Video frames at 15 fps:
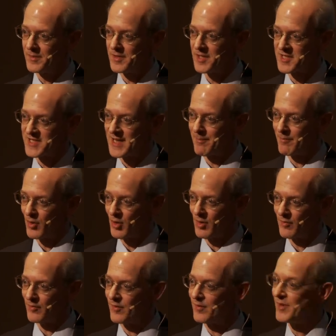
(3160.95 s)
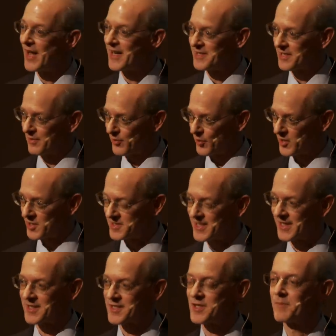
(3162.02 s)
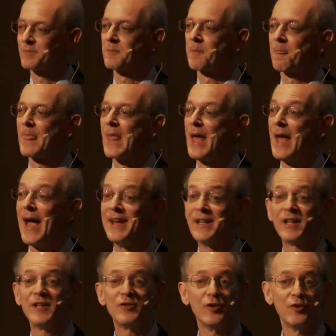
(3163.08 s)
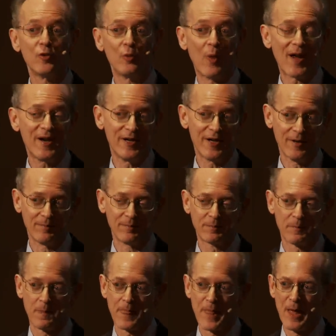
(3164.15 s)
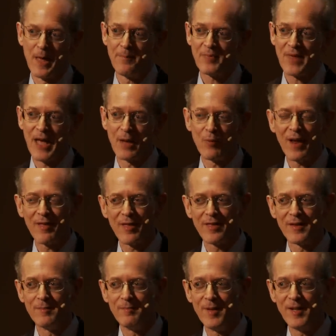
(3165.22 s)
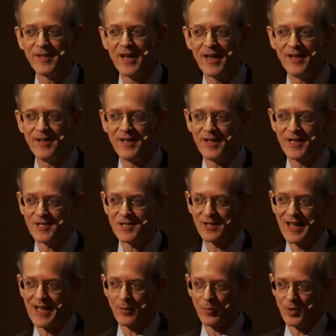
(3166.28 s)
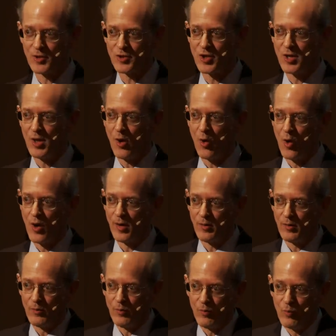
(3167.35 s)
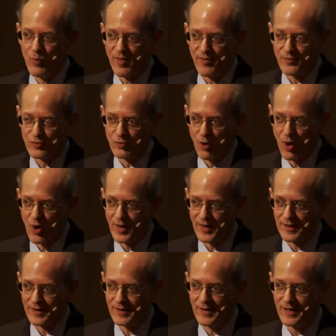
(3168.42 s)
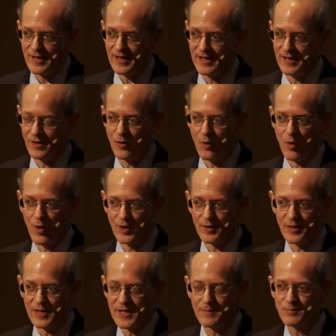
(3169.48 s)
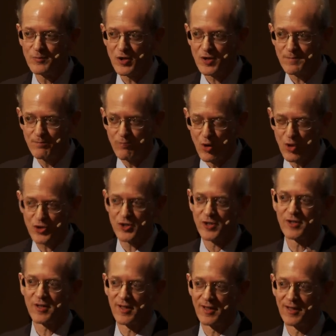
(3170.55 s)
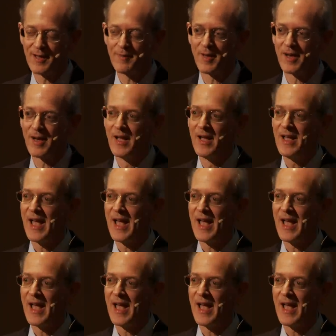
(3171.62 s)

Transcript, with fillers: December of 1936. And he continued writing it and rather than mitigating its language or withdrawing it, or he just pushed it to the limit.